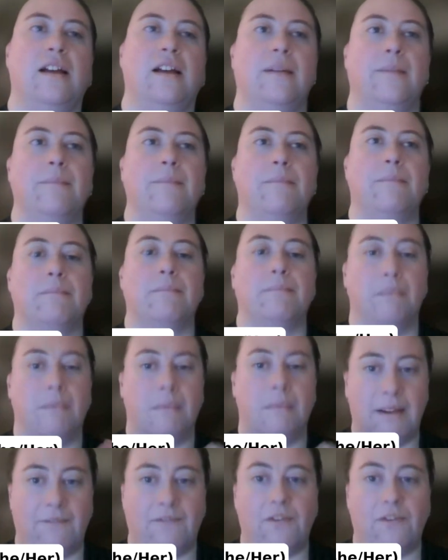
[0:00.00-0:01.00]

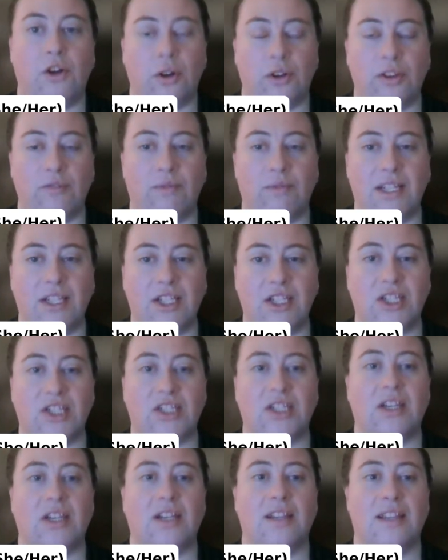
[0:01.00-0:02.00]
If you're on the
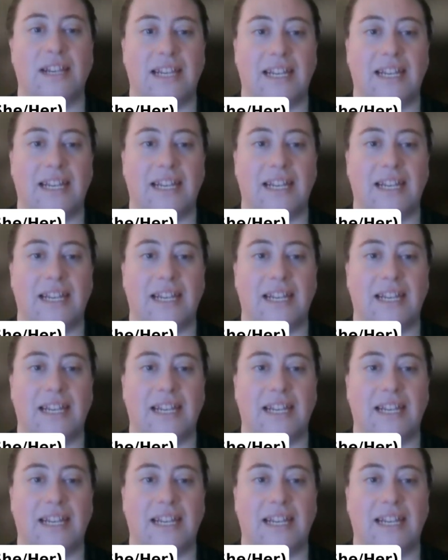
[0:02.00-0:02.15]
register,